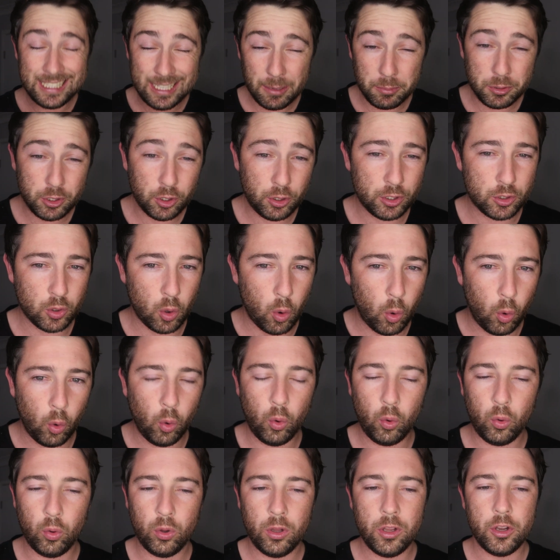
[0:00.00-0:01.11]
This episode is
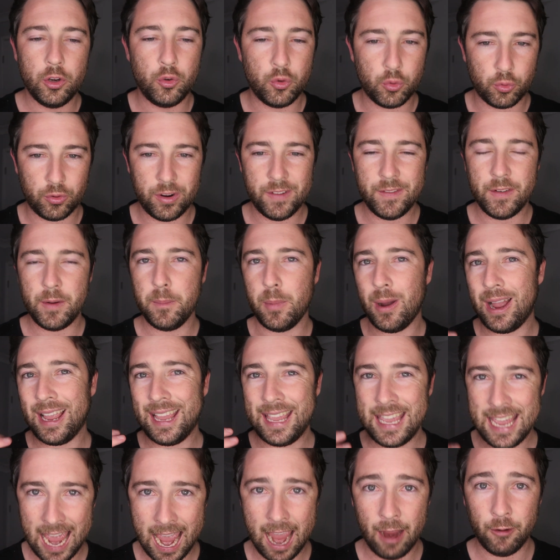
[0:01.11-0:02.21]
all driven by
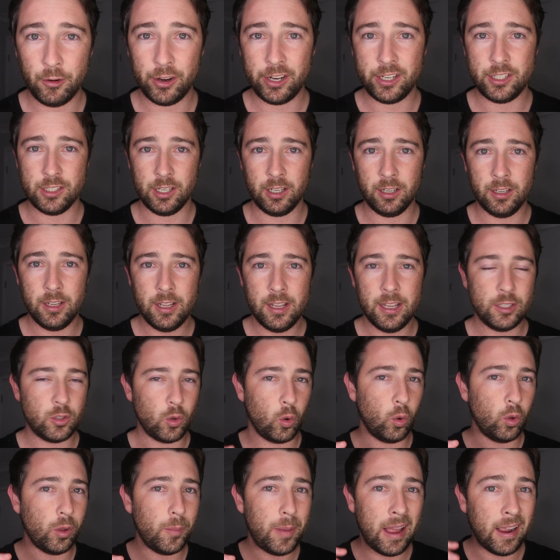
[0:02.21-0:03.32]
character.
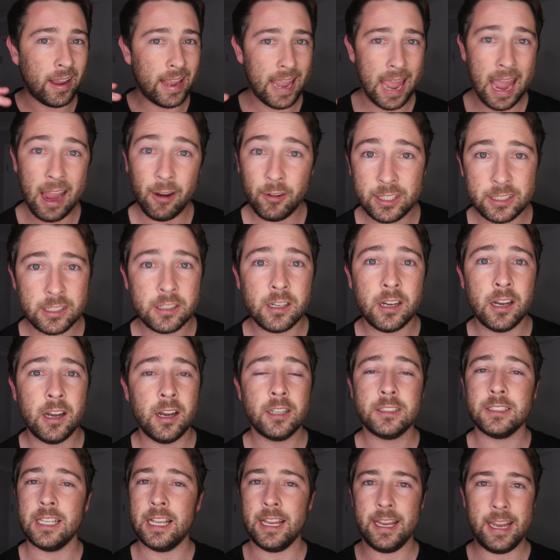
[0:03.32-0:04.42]
It's all about character
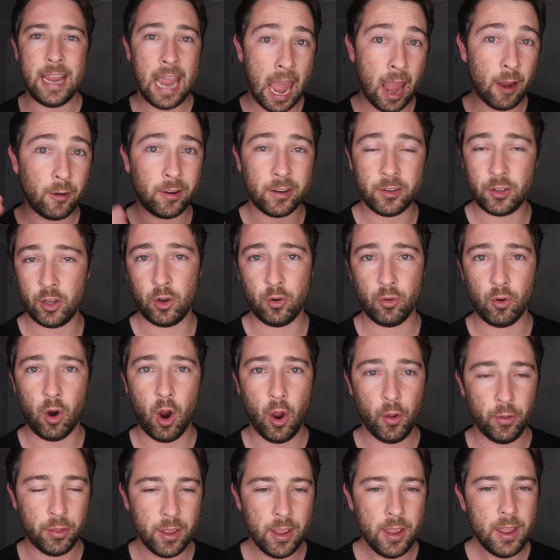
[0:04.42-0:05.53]
arcs and character
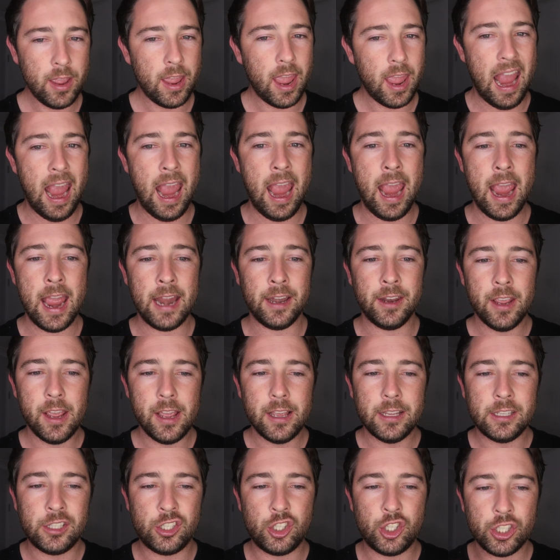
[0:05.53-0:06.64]
growth and
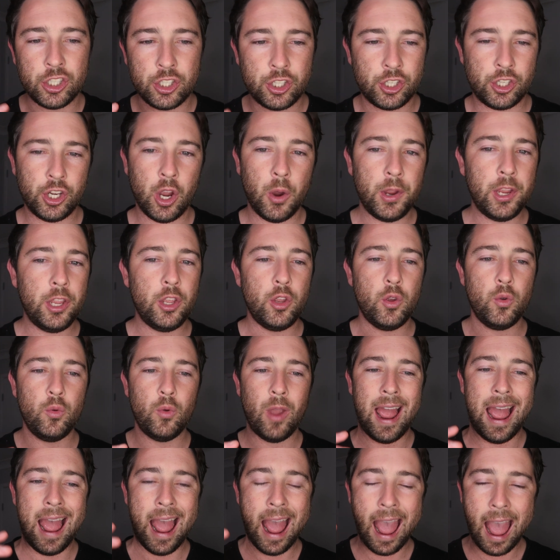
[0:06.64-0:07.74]
just showing
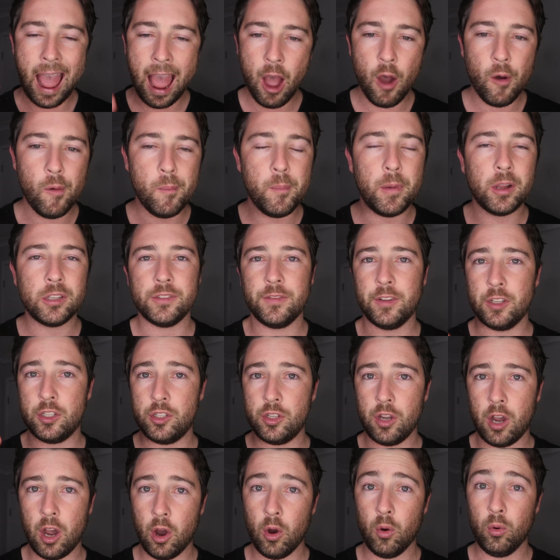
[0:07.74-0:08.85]
you how much of a
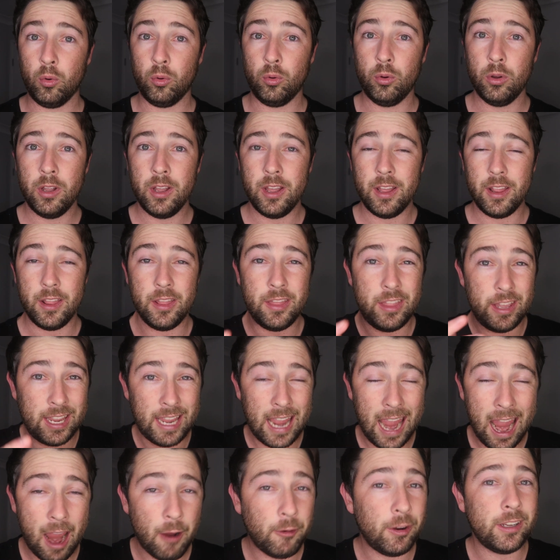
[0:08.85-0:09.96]
toll the
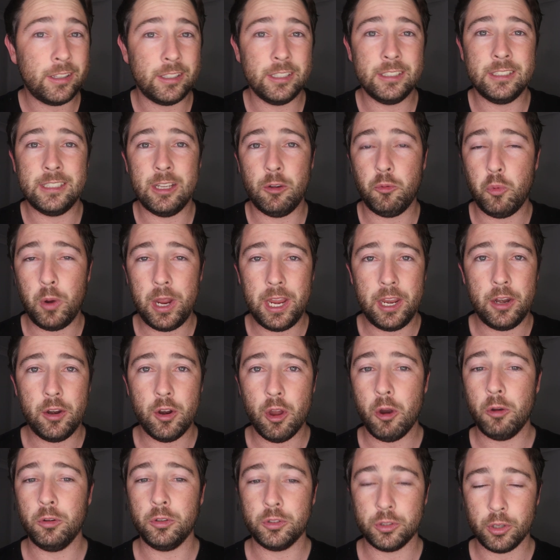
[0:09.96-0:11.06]
characters that we
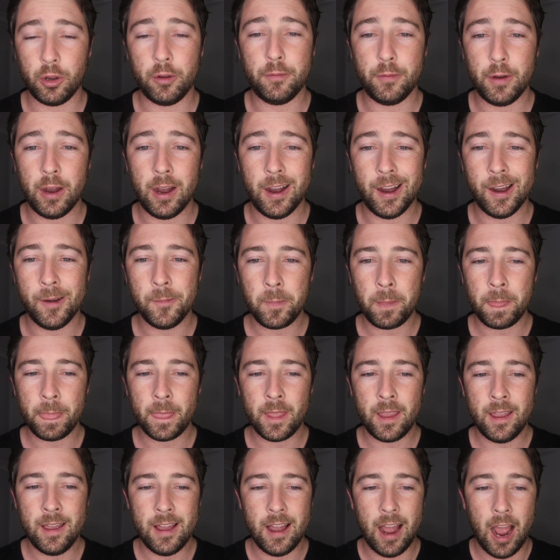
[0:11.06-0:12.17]
know so far
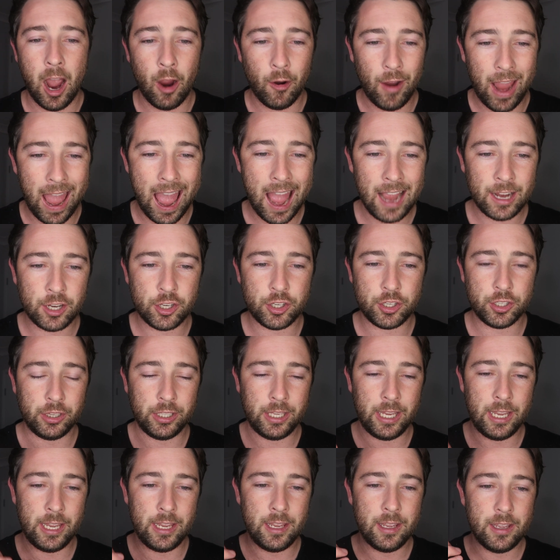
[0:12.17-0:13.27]
are
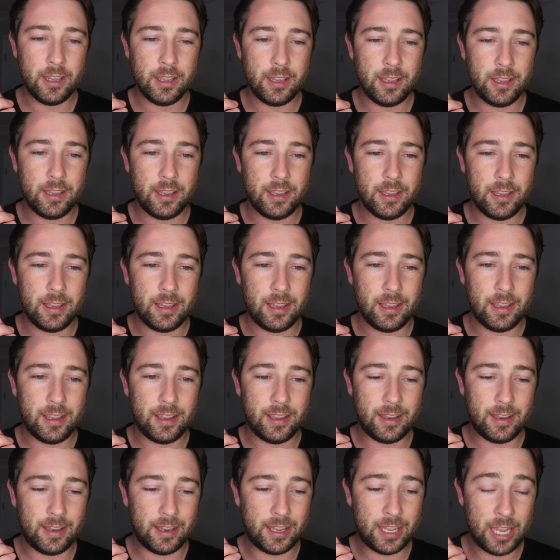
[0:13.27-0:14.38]
actually
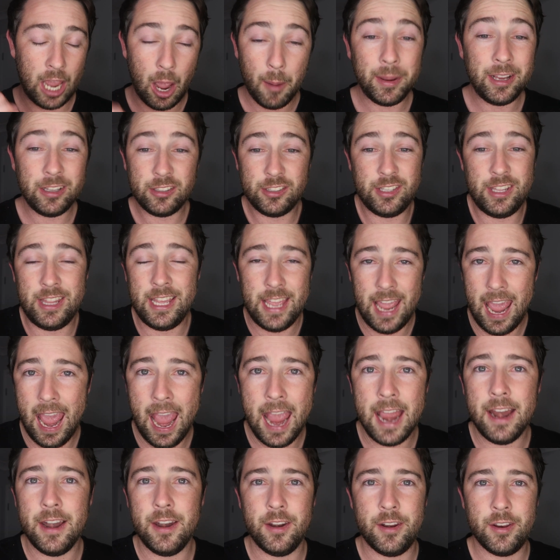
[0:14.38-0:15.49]
coming to the
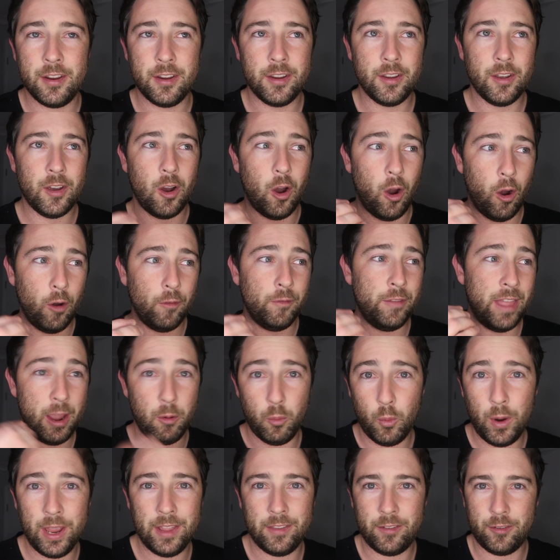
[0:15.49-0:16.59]
end of
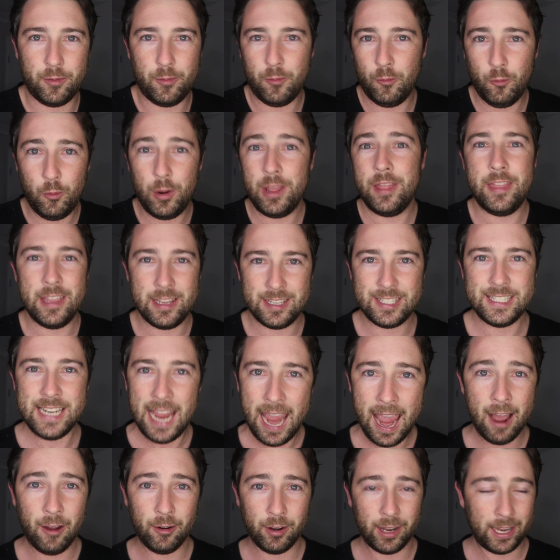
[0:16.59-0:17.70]
their wits with this
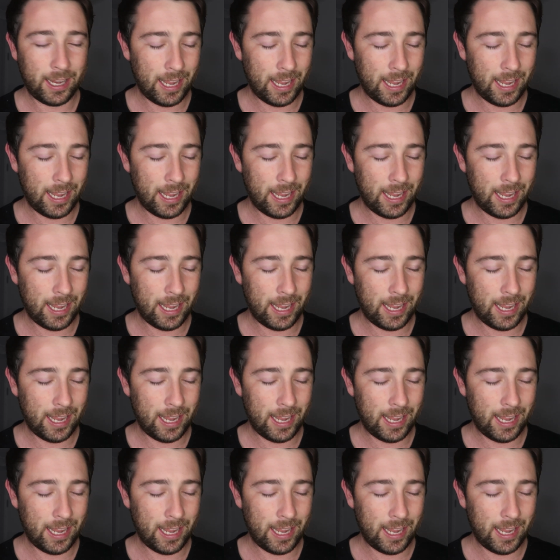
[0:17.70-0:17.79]
town.